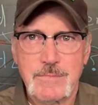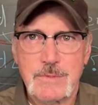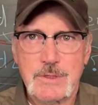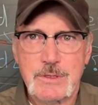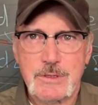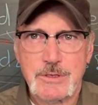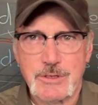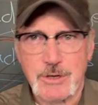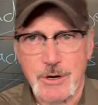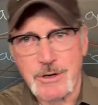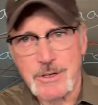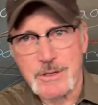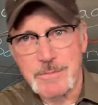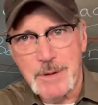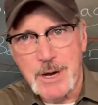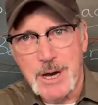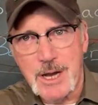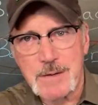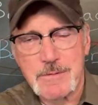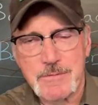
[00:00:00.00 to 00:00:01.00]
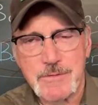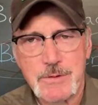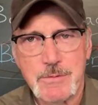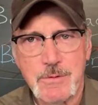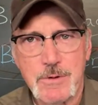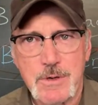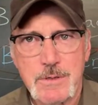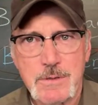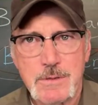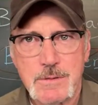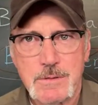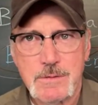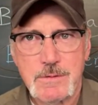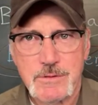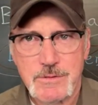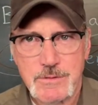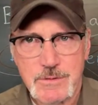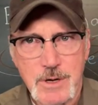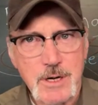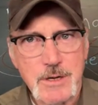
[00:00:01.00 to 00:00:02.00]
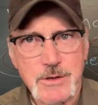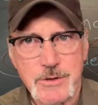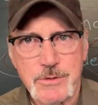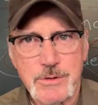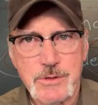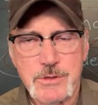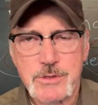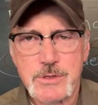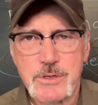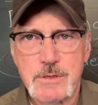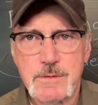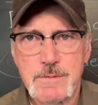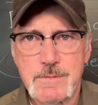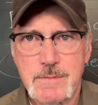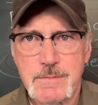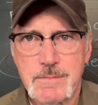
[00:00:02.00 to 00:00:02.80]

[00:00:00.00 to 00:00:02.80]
Start at the bottom if you want. Try to do it yourself.